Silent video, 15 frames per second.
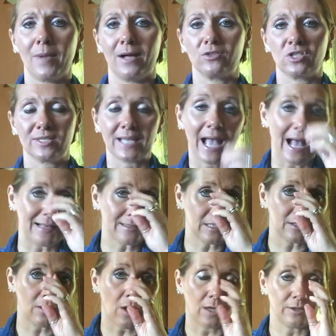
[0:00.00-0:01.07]
about just
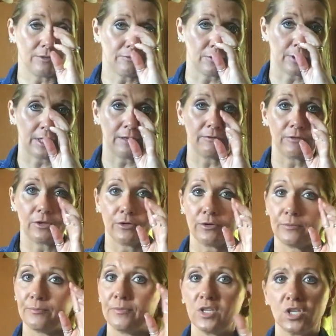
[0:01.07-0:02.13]
asking God to forgive you,